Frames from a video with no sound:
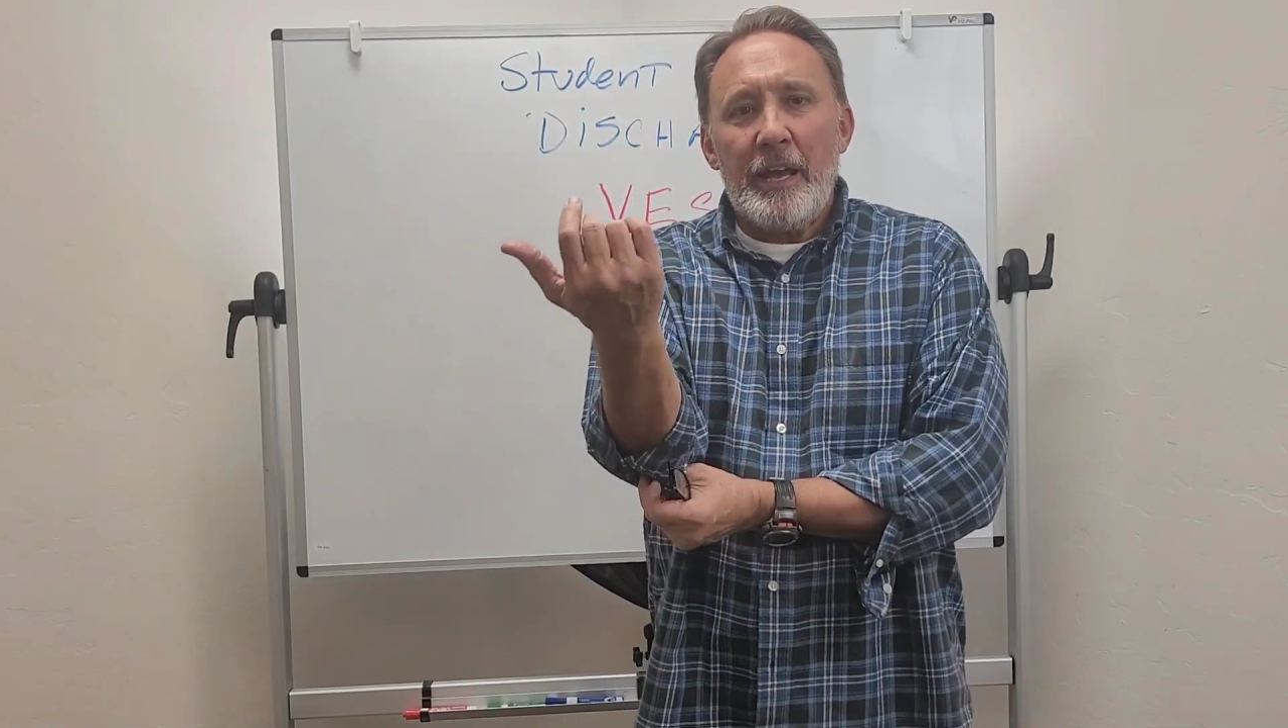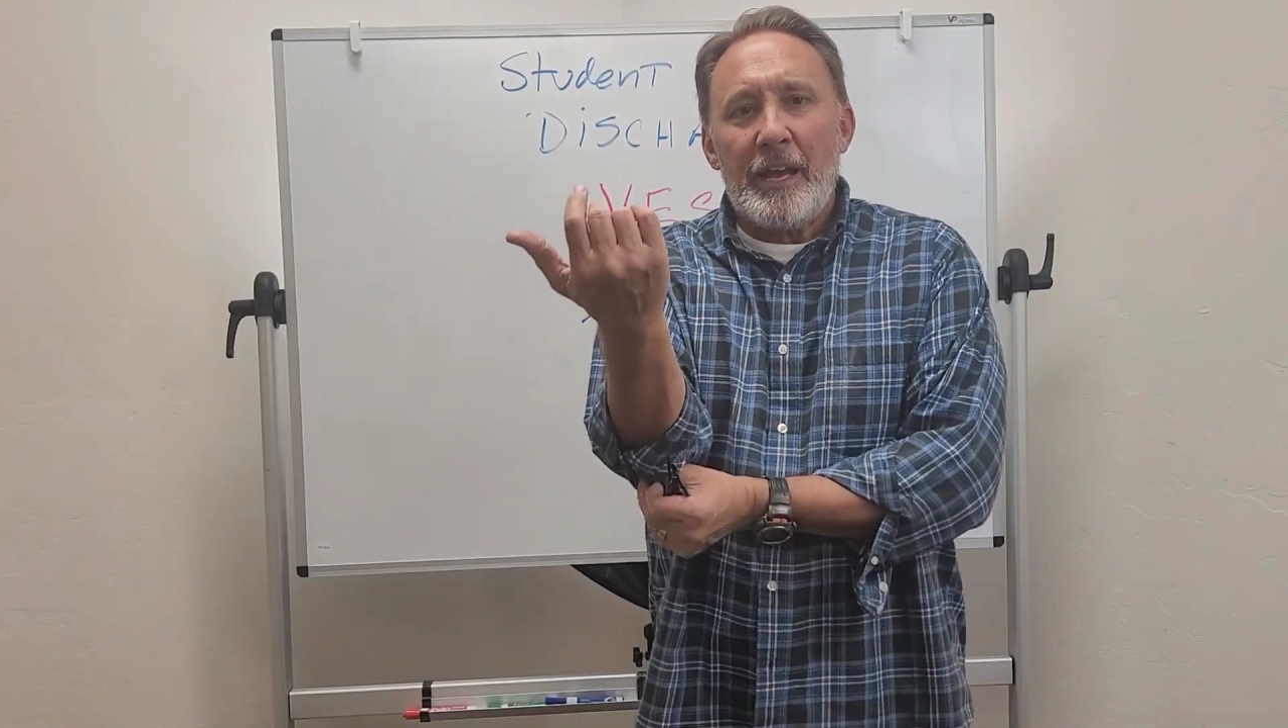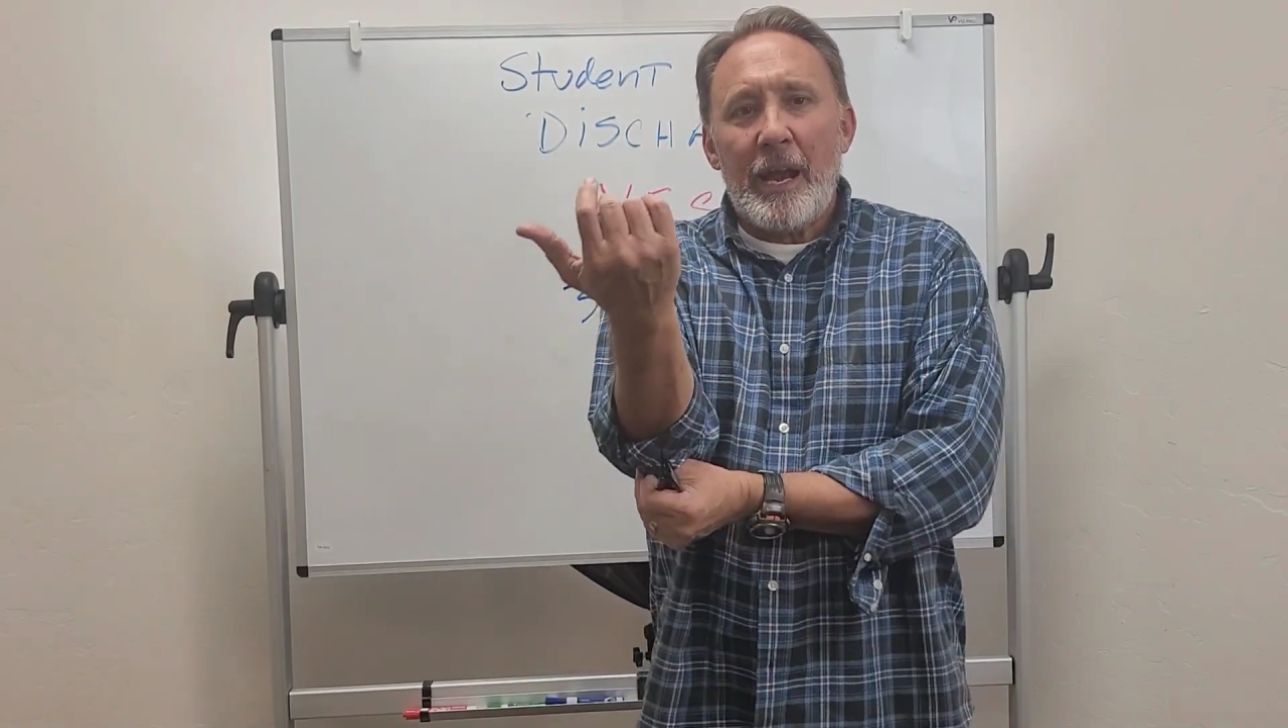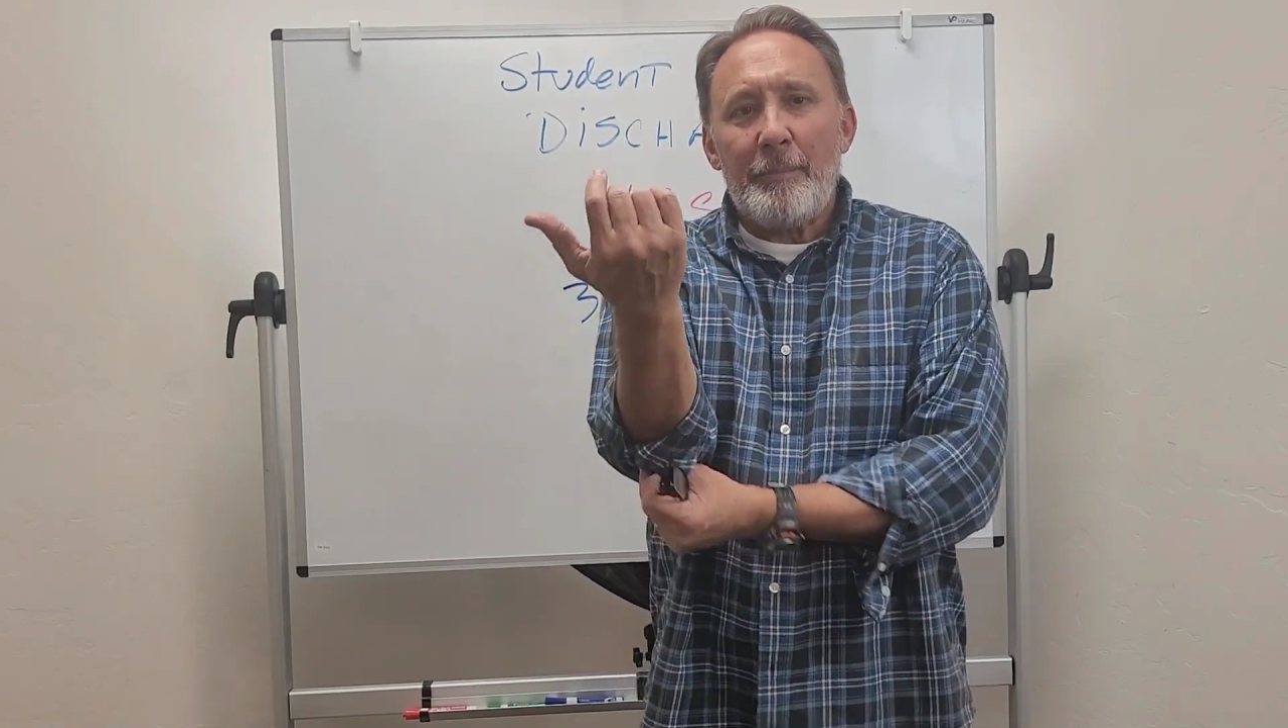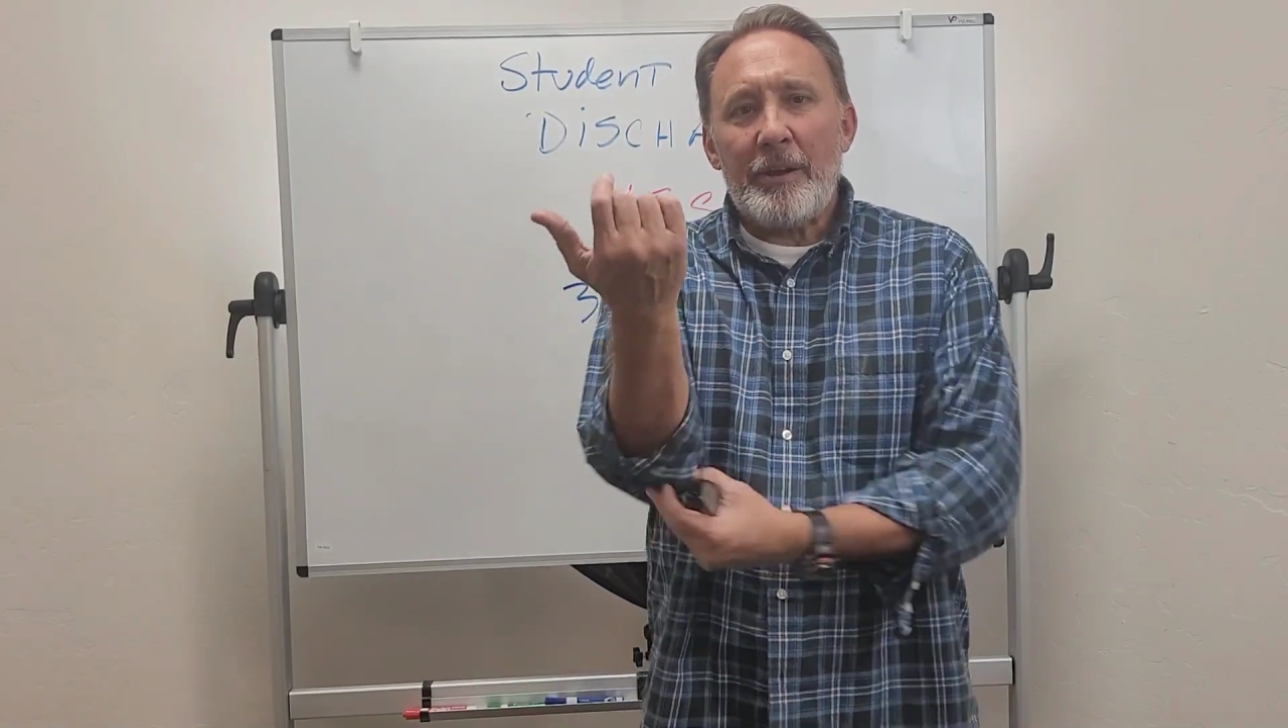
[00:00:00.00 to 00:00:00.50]

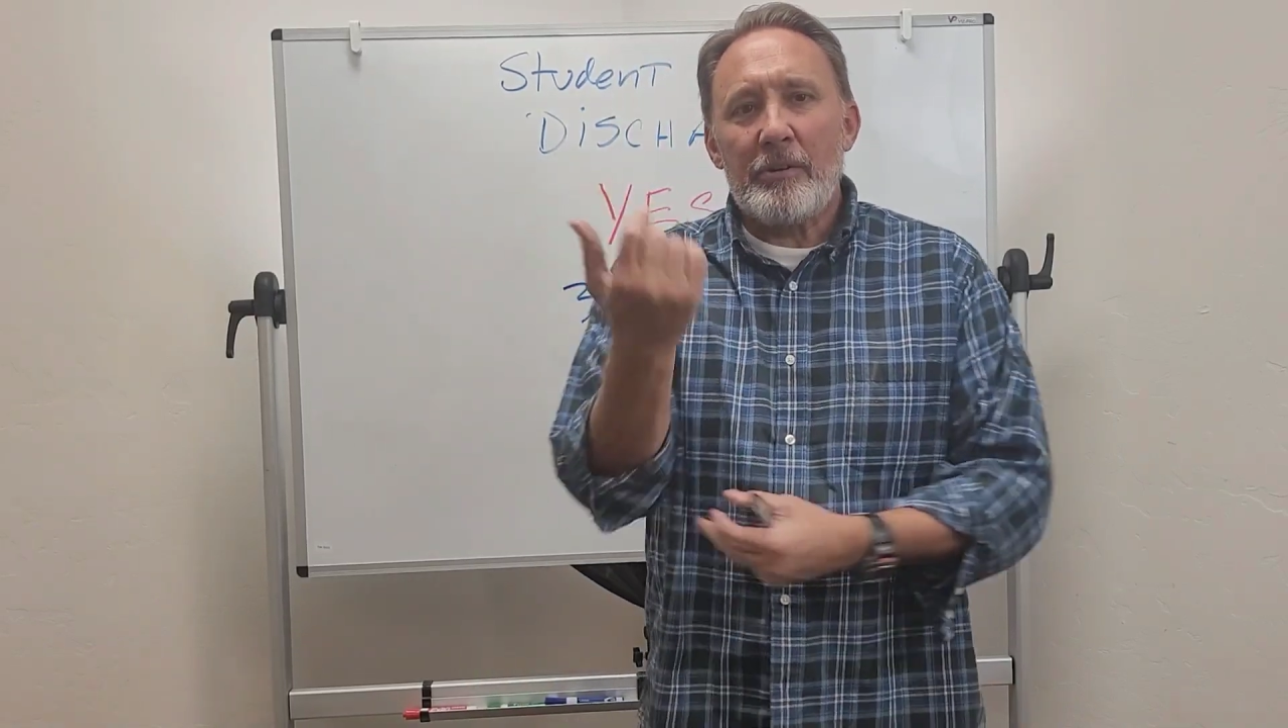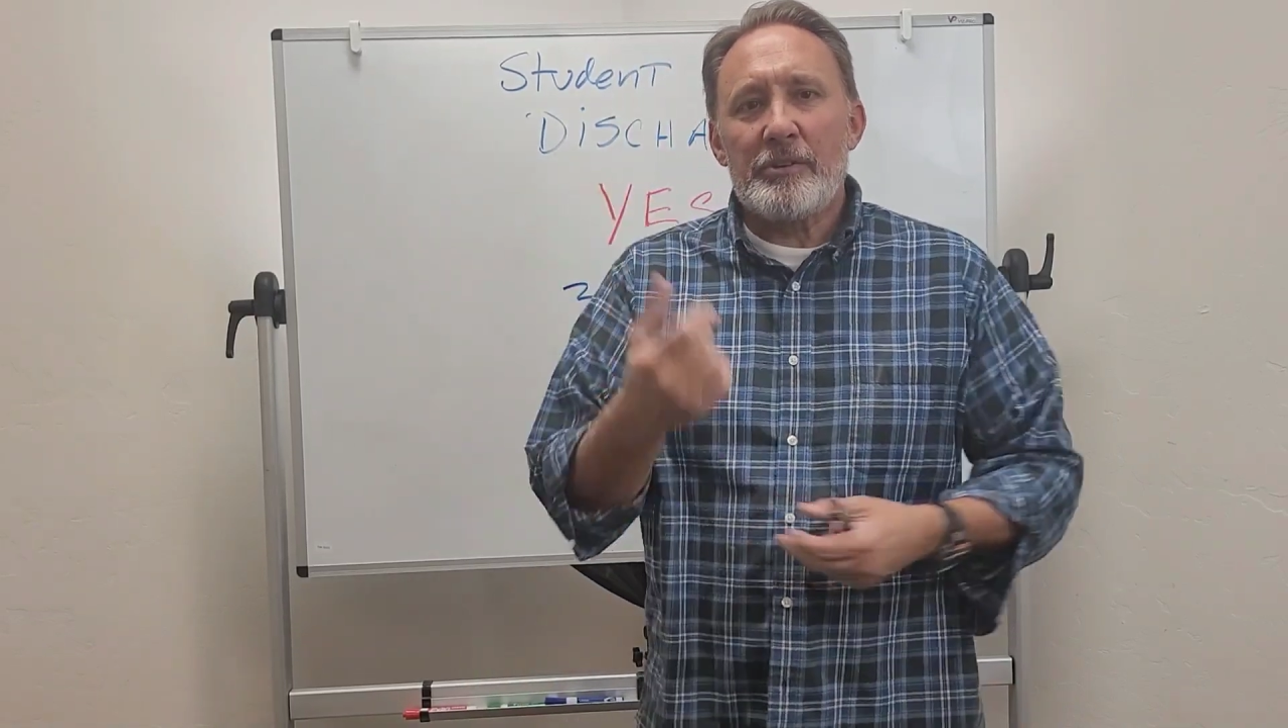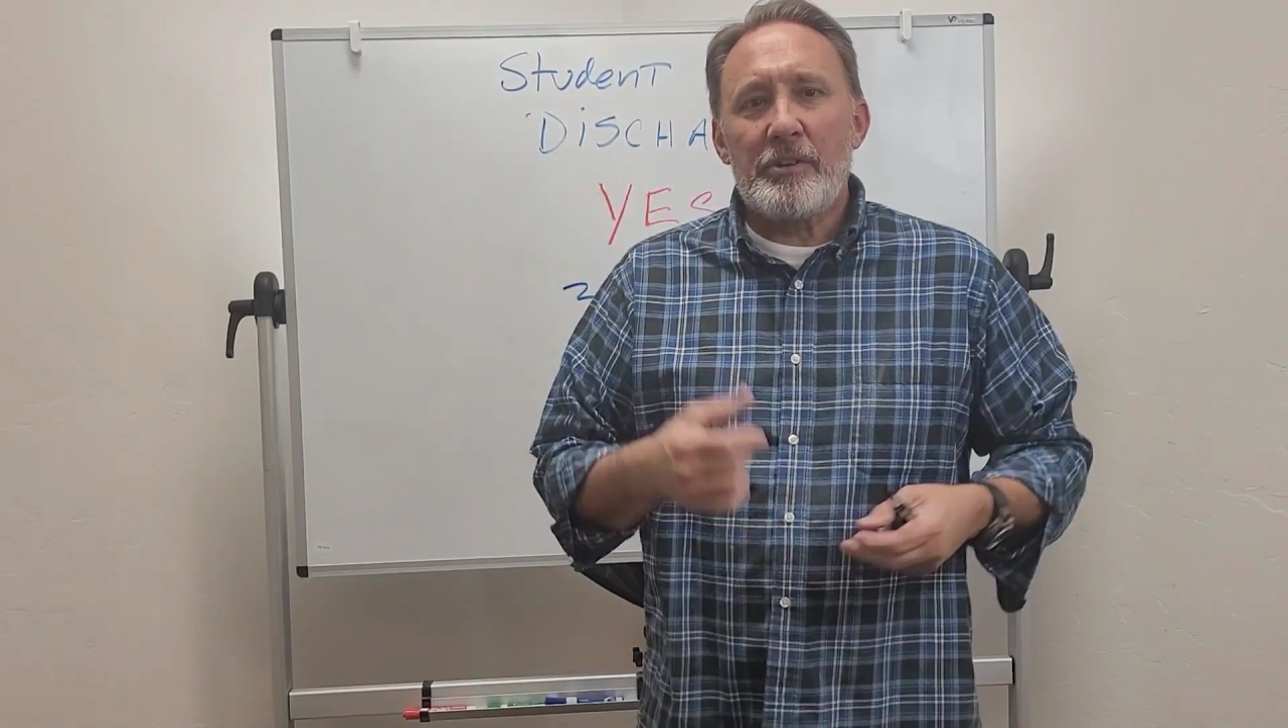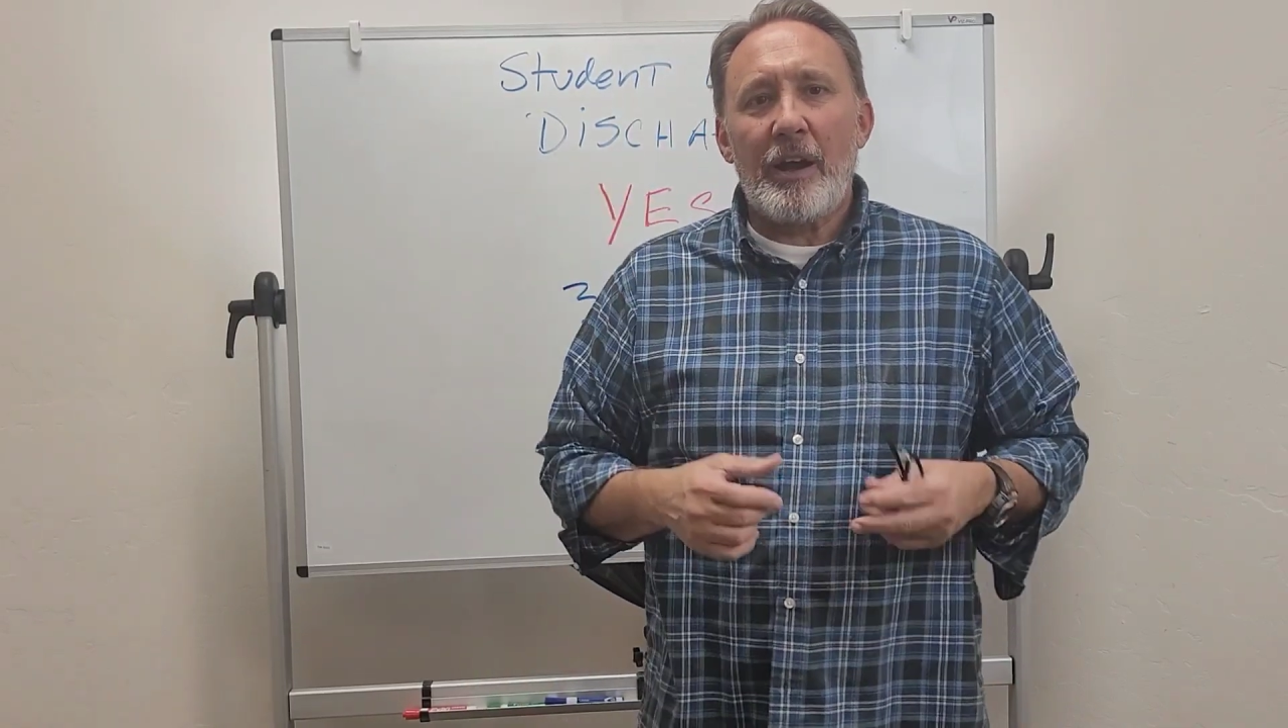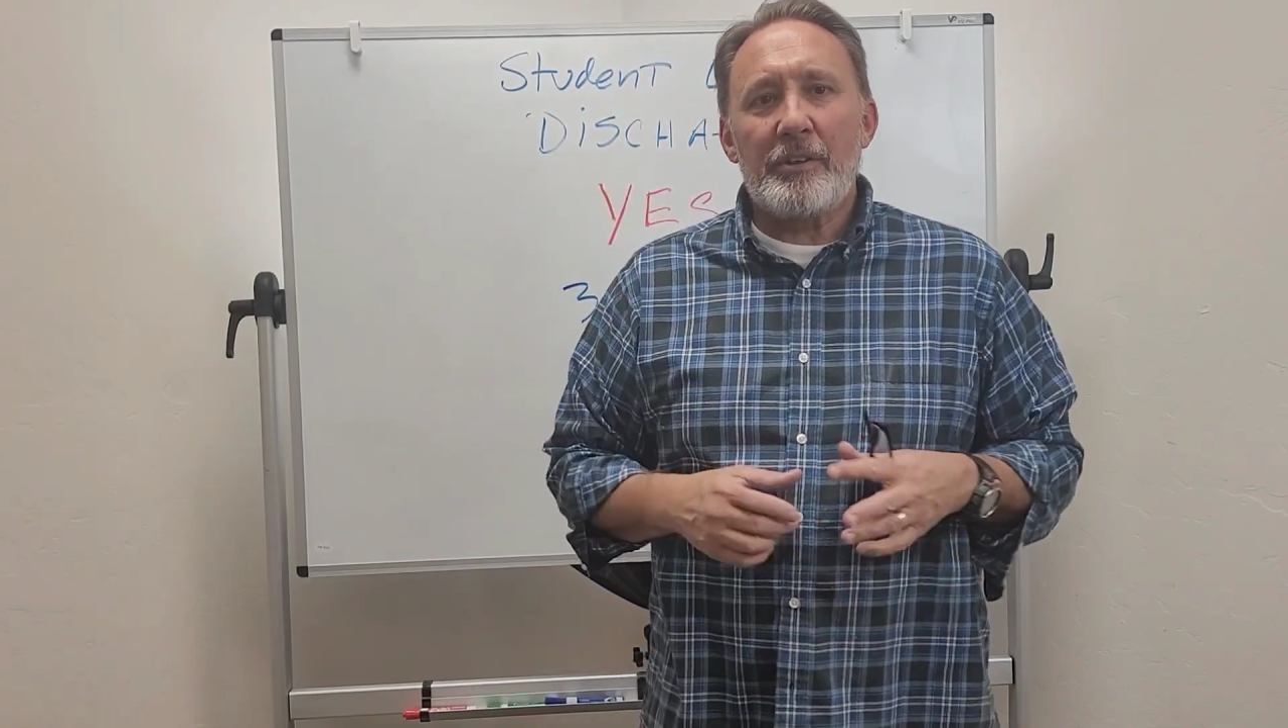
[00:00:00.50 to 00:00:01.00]
and I'm here
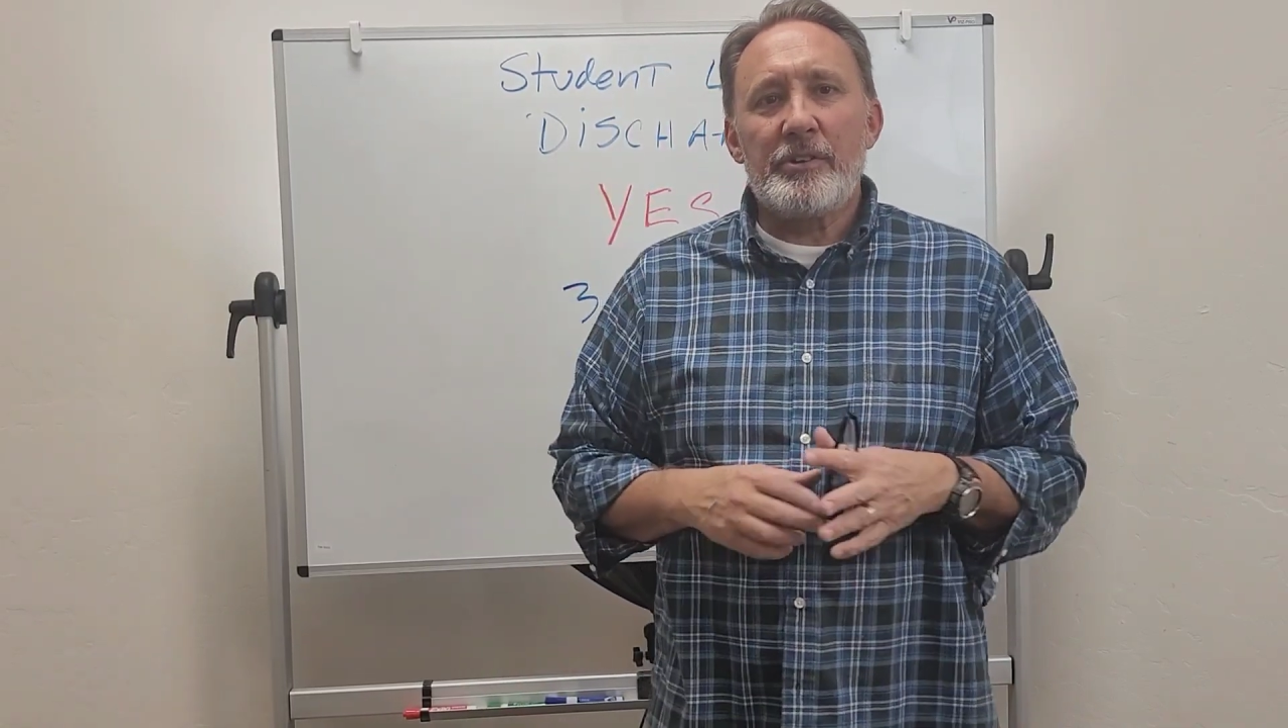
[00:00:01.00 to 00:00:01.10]
to talk